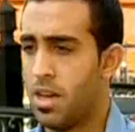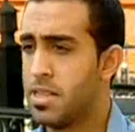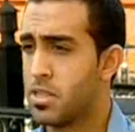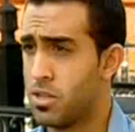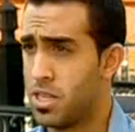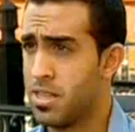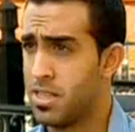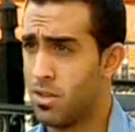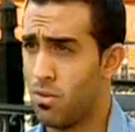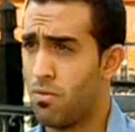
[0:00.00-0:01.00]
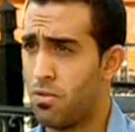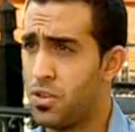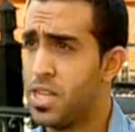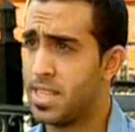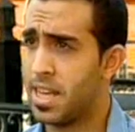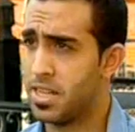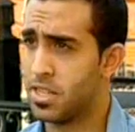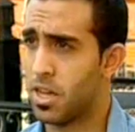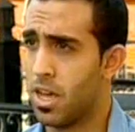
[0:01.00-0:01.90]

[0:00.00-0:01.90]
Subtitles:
It is consists of 3 stages.